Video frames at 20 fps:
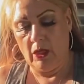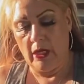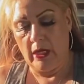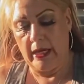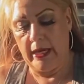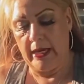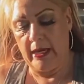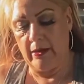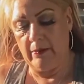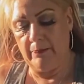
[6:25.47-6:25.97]

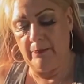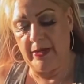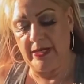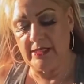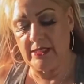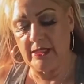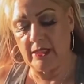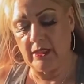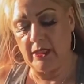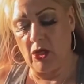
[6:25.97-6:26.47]
And
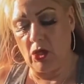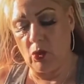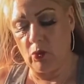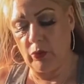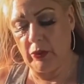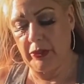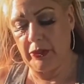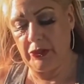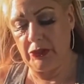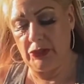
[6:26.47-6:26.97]
basically all we're
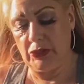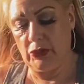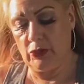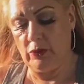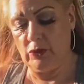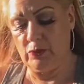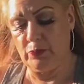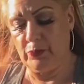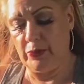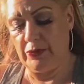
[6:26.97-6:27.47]
gonna do
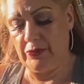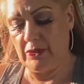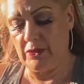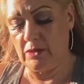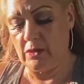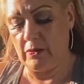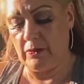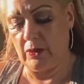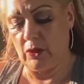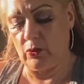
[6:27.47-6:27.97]
is put this
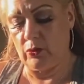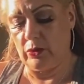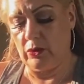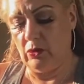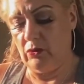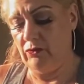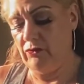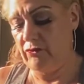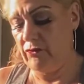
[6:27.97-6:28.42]
on the grill